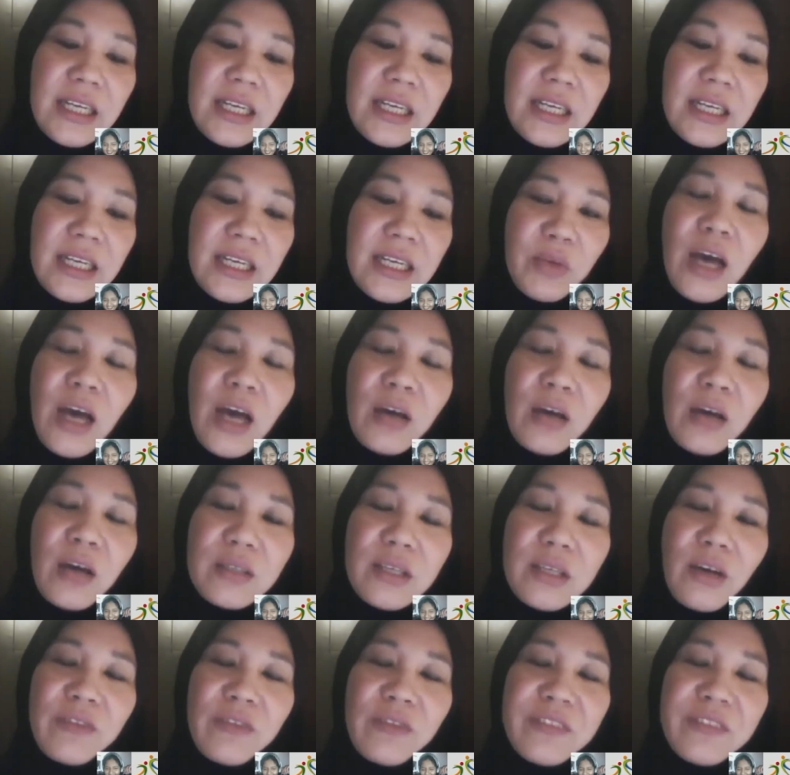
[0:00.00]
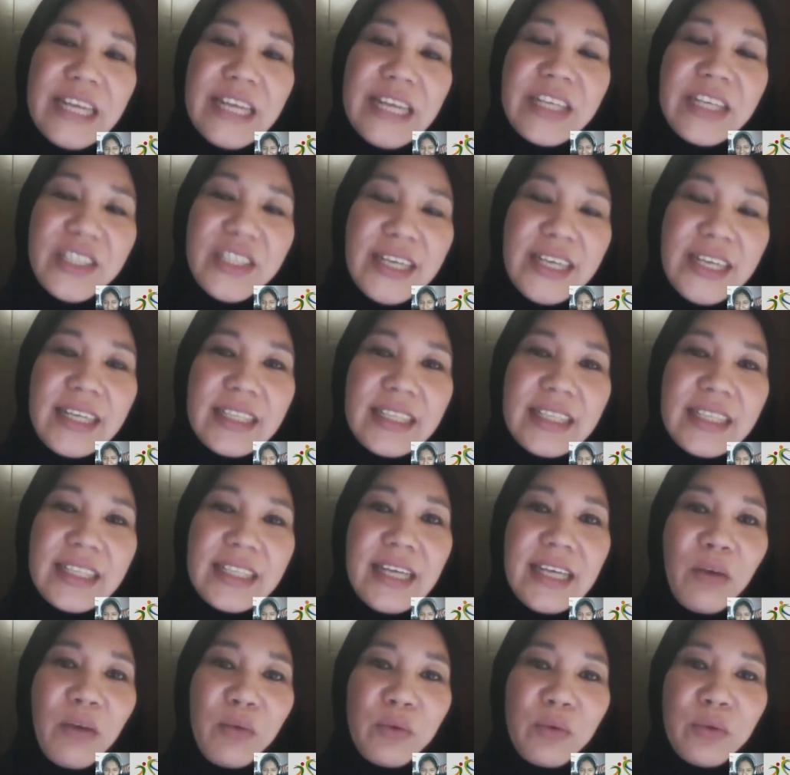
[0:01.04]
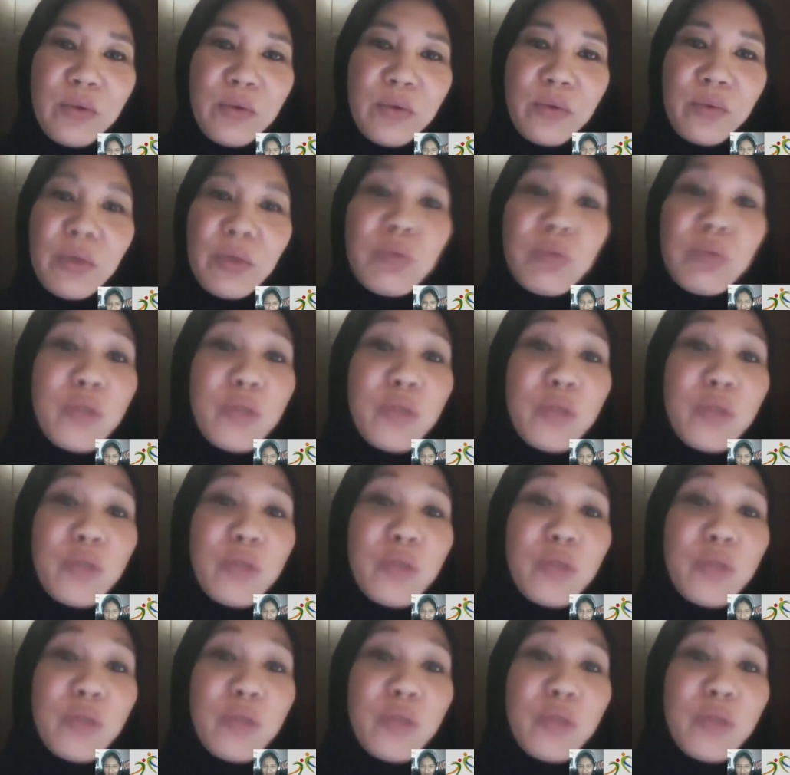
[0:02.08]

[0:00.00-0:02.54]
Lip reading: without confidentiality, we would